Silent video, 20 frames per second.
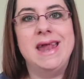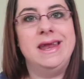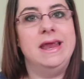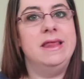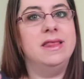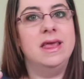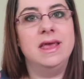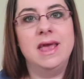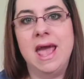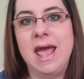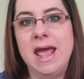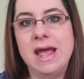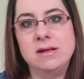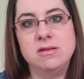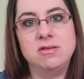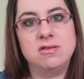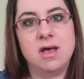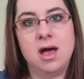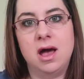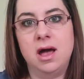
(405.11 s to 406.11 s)
Anything
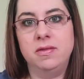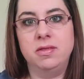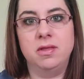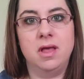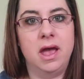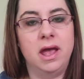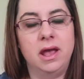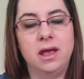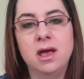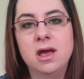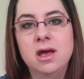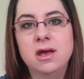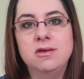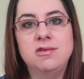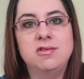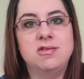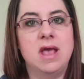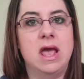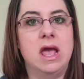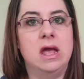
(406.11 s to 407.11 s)
hands-on like
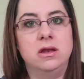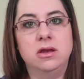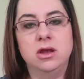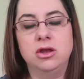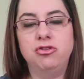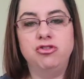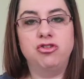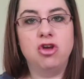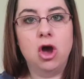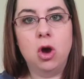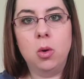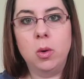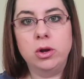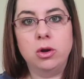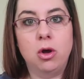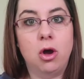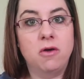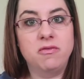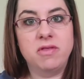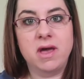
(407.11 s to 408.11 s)
sand and dough
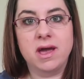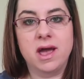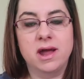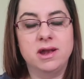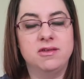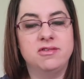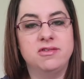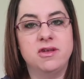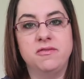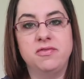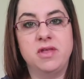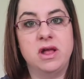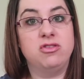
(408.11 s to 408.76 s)
and all that kind of stuff,